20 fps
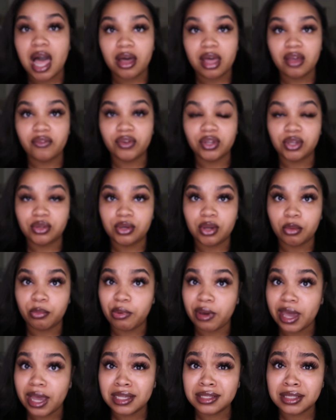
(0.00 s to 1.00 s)
however you know
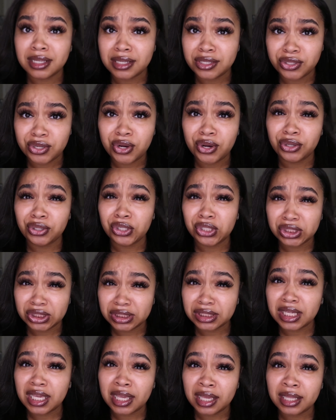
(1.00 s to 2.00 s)
brass does turn your
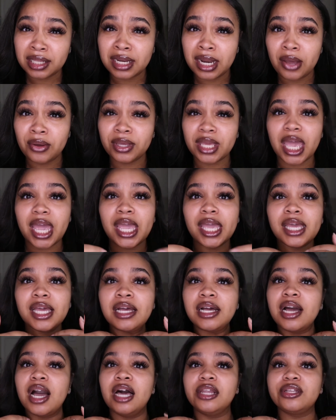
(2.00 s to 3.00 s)
skin
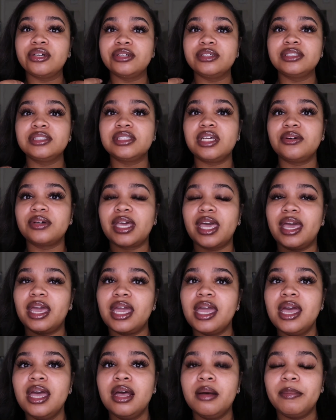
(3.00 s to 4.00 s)
okay colors
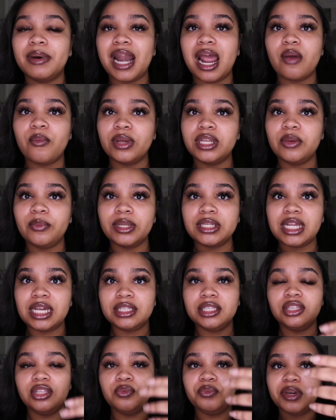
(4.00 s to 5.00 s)
okay but i really really
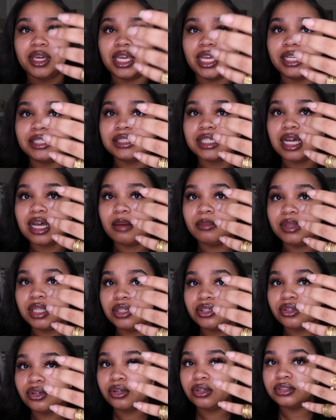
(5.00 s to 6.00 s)
liked the rings um,
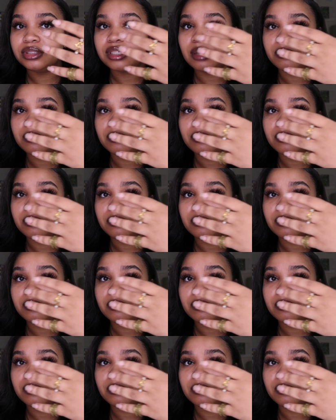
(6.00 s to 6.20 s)
these are